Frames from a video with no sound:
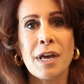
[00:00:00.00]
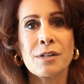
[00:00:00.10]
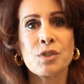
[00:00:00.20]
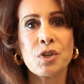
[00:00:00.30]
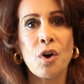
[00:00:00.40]

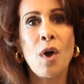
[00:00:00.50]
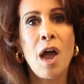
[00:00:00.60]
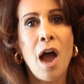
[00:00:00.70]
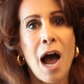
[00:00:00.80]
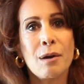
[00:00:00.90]
And so
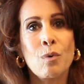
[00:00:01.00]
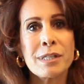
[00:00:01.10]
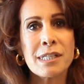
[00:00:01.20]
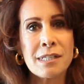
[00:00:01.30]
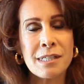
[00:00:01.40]
I
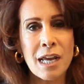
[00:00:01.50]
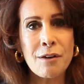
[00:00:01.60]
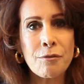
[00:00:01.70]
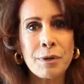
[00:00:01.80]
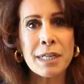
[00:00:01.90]
wanted
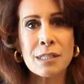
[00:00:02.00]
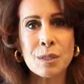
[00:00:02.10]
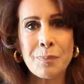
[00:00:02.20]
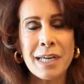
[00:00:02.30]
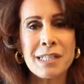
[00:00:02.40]
savory and
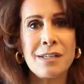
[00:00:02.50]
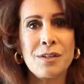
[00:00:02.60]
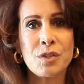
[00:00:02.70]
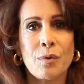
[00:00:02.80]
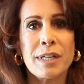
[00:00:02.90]
spicy,
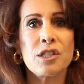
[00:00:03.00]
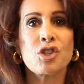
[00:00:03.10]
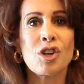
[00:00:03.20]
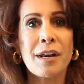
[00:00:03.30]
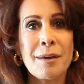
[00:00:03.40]
so I did
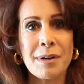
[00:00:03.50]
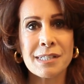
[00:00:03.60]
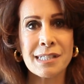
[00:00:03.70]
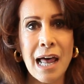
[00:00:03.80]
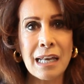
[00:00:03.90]
chana
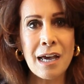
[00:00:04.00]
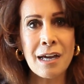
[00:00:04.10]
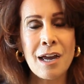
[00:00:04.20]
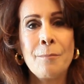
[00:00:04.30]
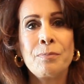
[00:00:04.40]

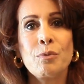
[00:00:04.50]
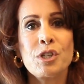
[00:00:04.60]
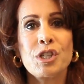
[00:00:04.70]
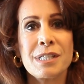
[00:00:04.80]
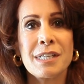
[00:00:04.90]
masala,
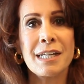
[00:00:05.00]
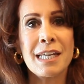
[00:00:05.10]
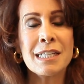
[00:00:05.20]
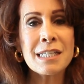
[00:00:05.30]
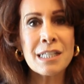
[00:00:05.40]
which is an
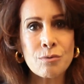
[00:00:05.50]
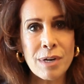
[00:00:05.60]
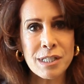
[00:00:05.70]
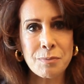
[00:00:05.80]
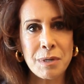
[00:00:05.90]
Indian
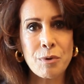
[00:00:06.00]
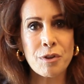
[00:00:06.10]
recipe with